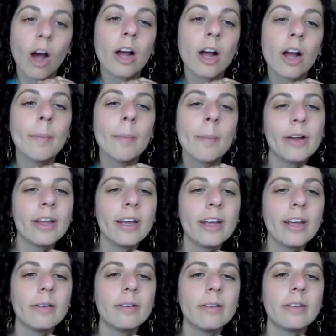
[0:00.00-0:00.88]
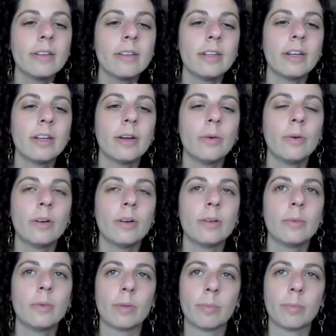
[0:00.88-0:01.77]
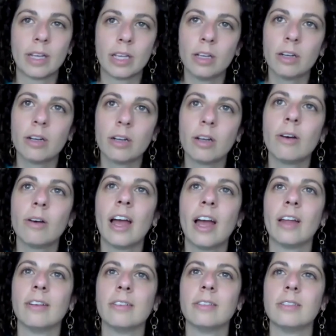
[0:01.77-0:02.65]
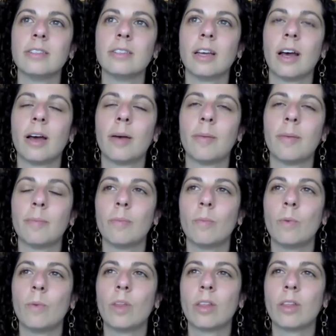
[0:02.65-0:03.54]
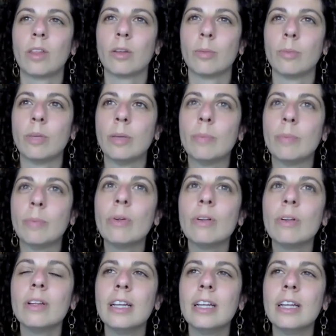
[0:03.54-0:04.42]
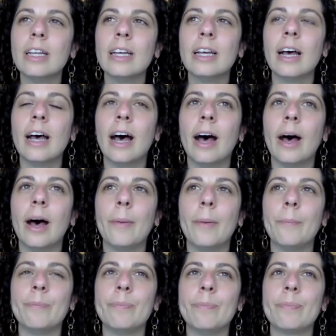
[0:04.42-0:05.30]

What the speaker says: about it, you know, with my kiddo and with other people. And